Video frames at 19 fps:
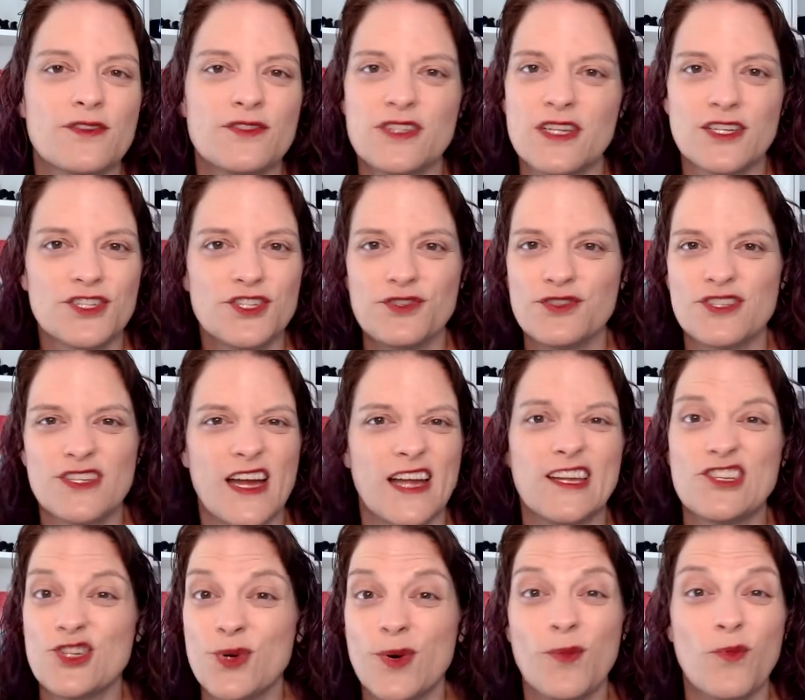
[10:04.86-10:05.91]
things you just got to
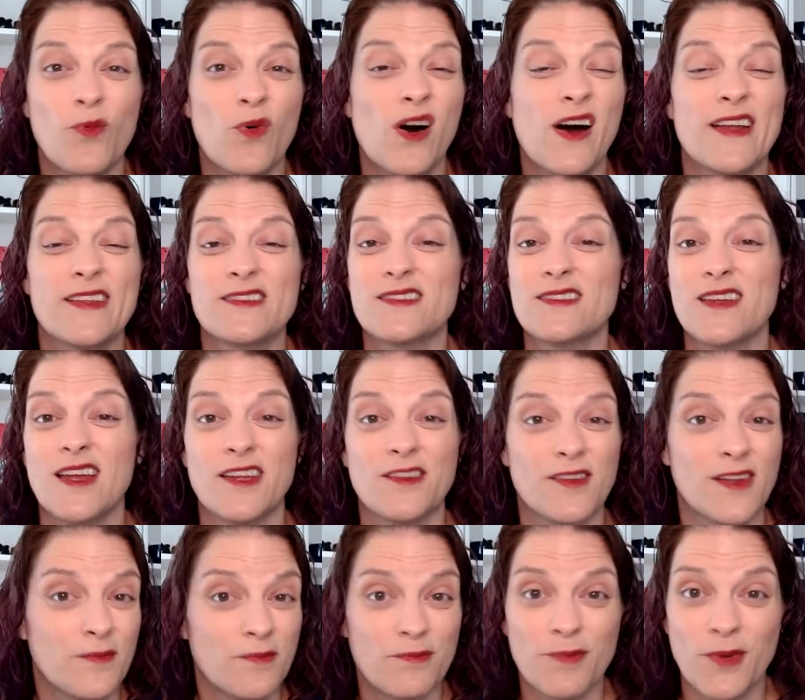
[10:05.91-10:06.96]
do it once,
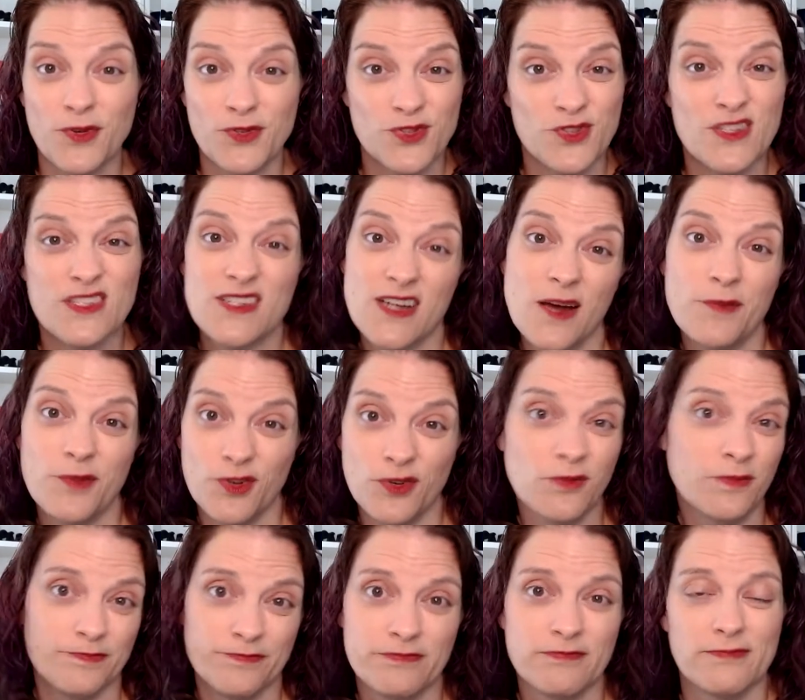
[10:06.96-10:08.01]
and most of the time you'll
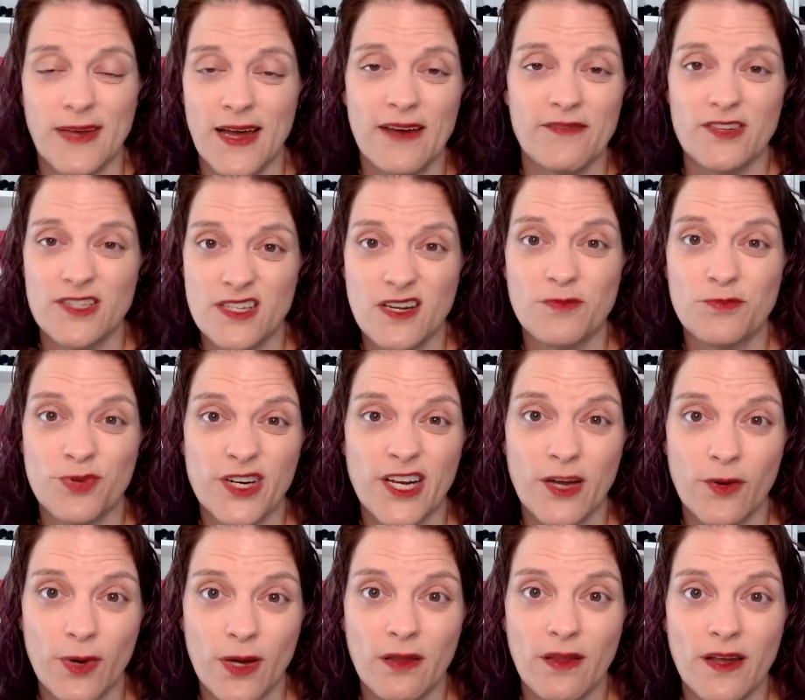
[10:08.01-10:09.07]
have it done pretty
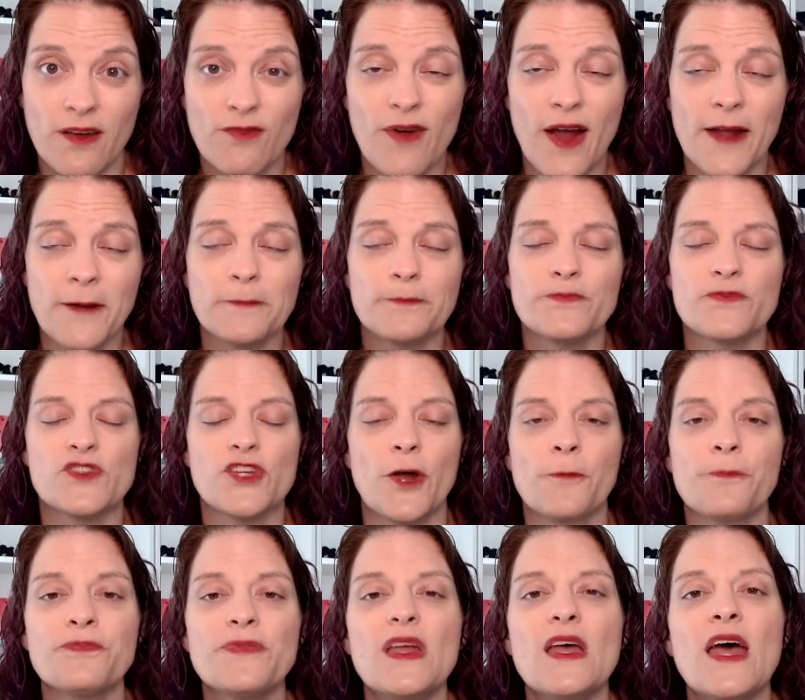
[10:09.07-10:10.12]
quickly, right? So
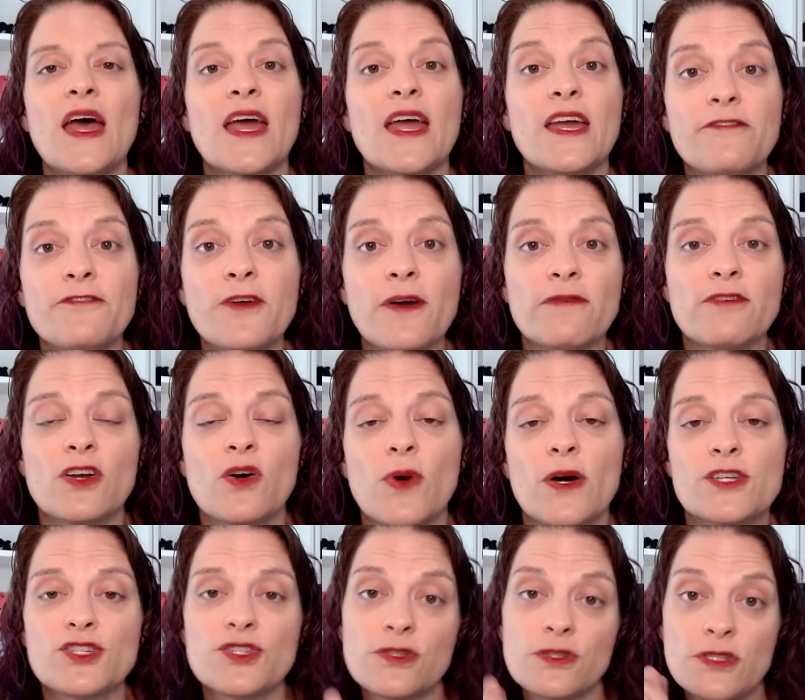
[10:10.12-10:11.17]
if you have any
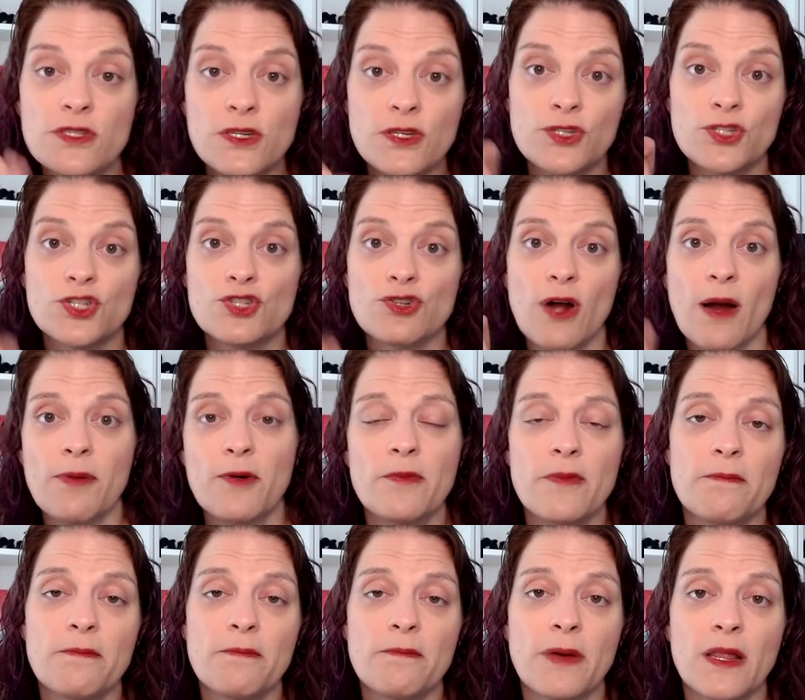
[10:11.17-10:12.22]
questions, drop them
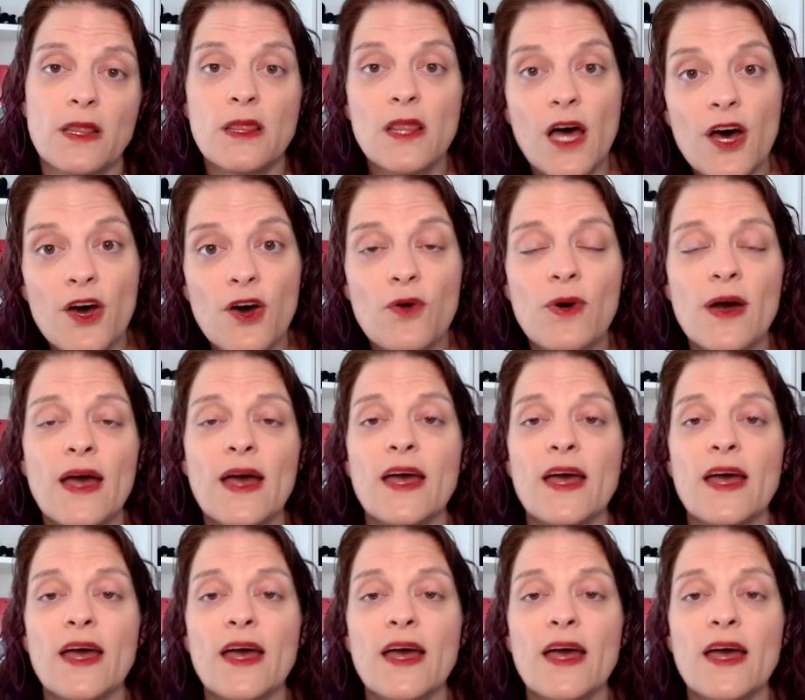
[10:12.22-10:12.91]
below.